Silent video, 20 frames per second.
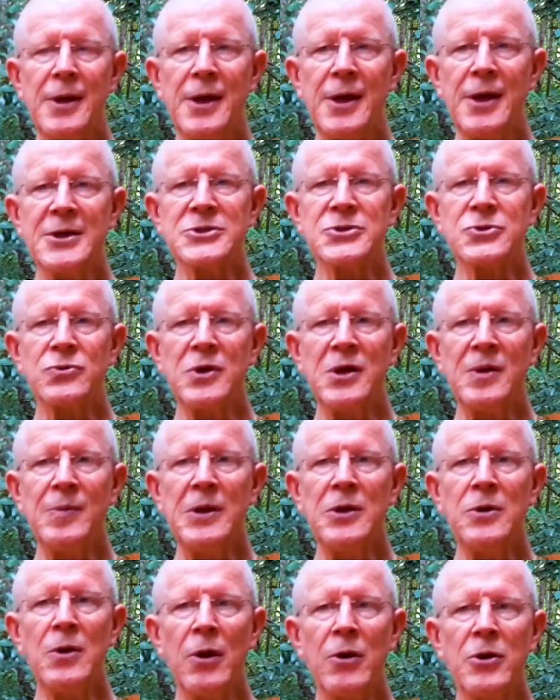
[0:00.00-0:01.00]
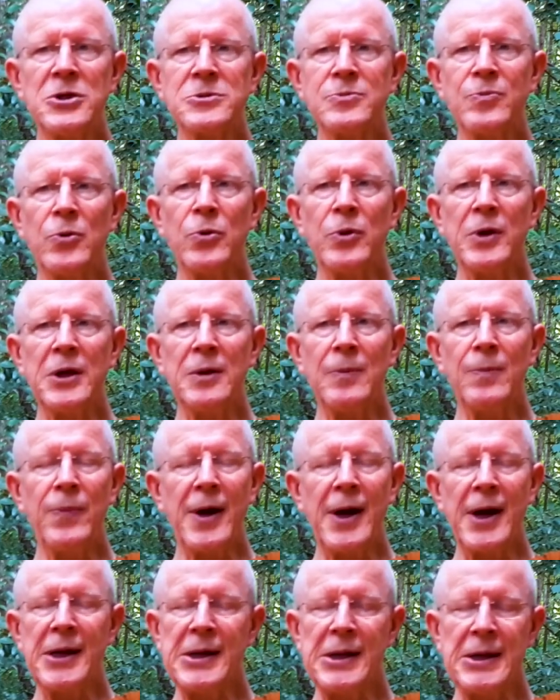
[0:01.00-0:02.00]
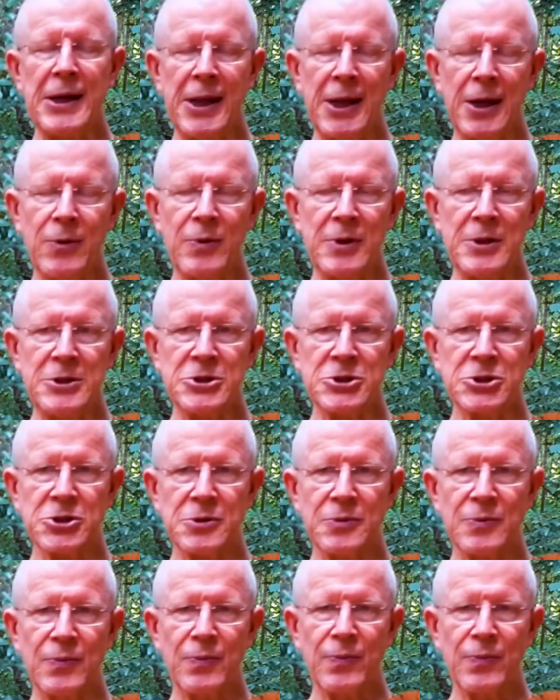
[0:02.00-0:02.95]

extremely knowledgeable in Pali language.